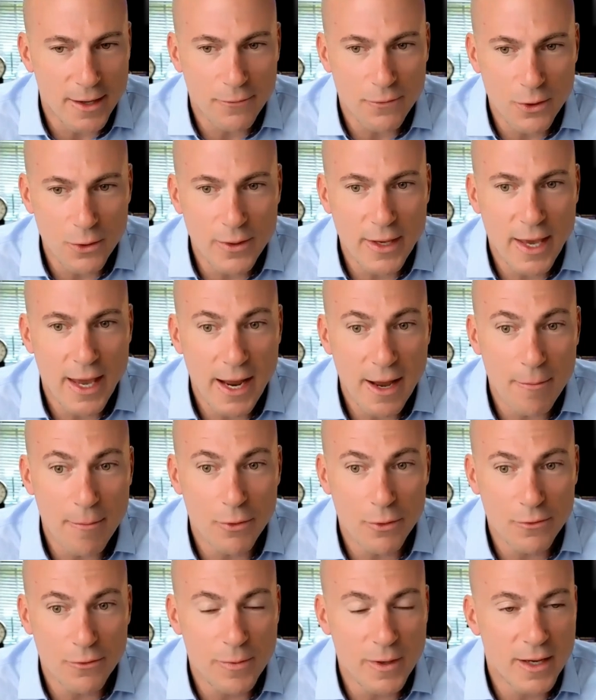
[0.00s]
If you can't
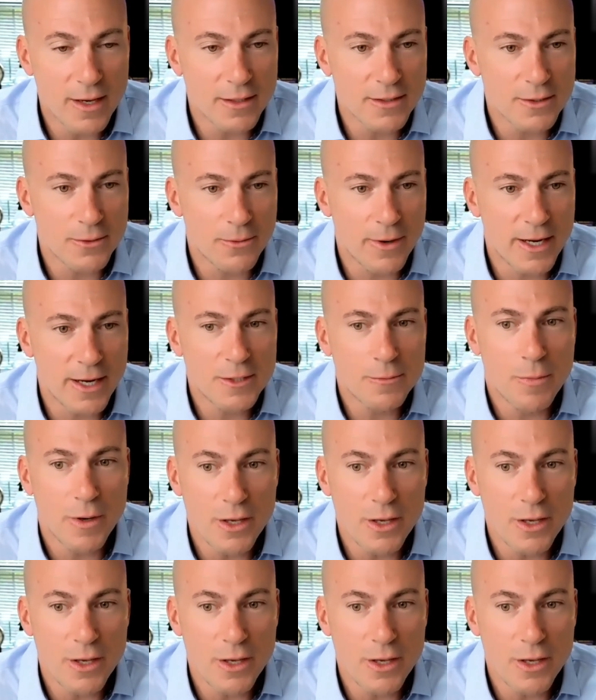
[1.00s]
move because of rates,